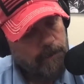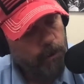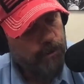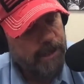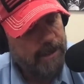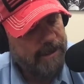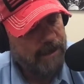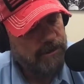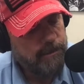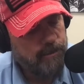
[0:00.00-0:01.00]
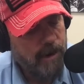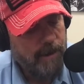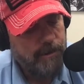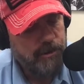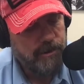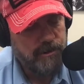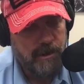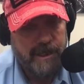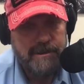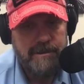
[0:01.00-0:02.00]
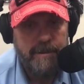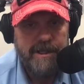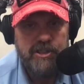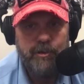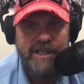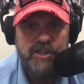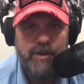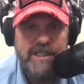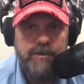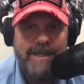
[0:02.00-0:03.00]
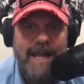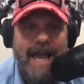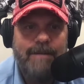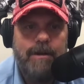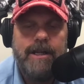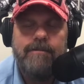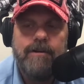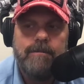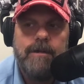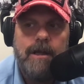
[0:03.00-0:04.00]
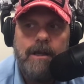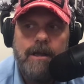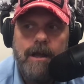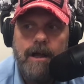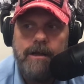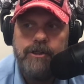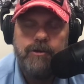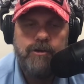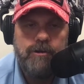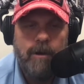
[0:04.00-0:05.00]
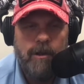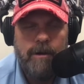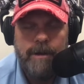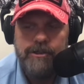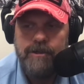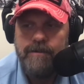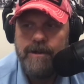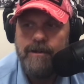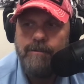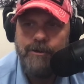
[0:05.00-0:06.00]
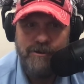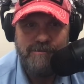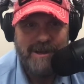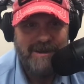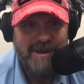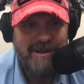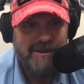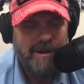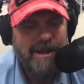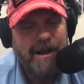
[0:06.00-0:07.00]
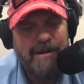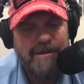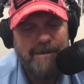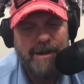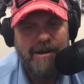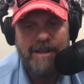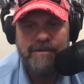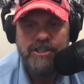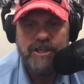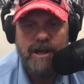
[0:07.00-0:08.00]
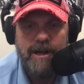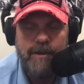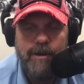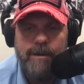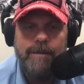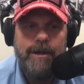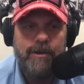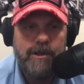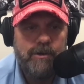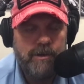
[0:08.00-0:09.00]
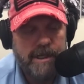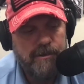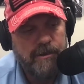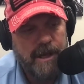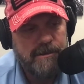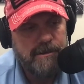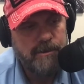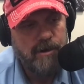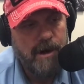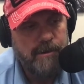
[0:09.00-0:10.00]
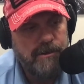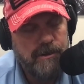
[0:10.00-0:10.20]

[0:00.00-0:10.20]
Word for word: When you hit a thousand subscribers, you can start getting some of that sweet, sweet, sweet ad money from uh, YouTube, although I'm not sure if they'll approve me because of my content, but I'll give it a shot anyway. But it'd be really cool to get to a 1,000 subscribers.